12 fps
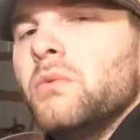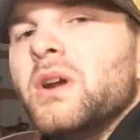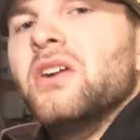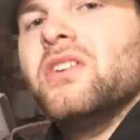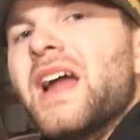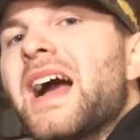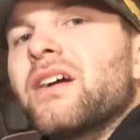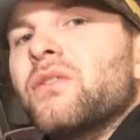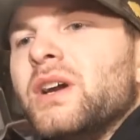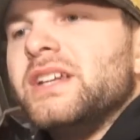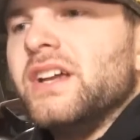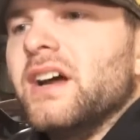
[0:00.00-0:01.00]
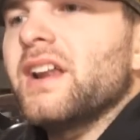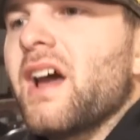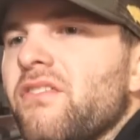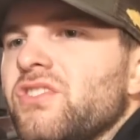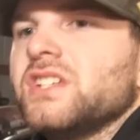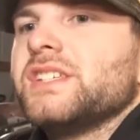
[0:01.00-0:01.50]
We are not quite done,
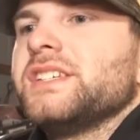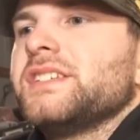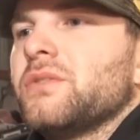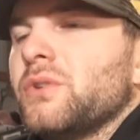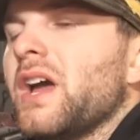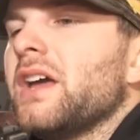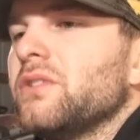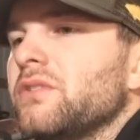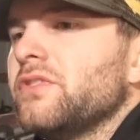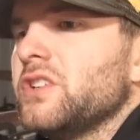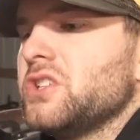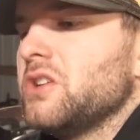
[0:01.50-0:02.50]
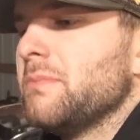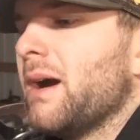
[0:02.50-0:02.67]
obviously, so we're not doing fishing